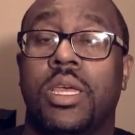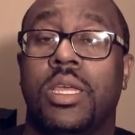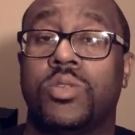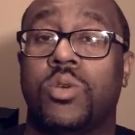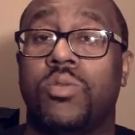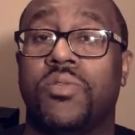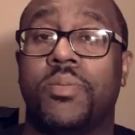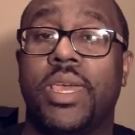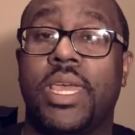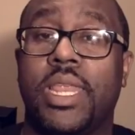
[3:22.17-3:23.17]
So it went
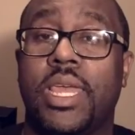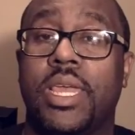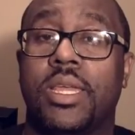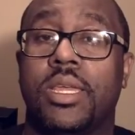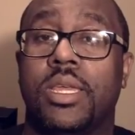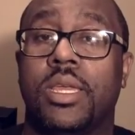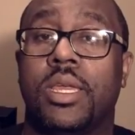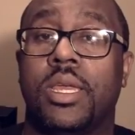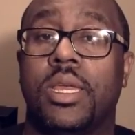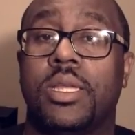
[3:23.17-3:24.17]
from idiot
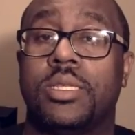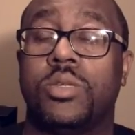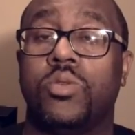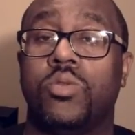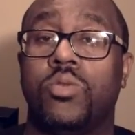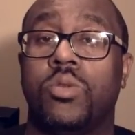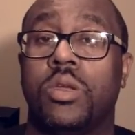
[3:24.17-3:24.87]
to,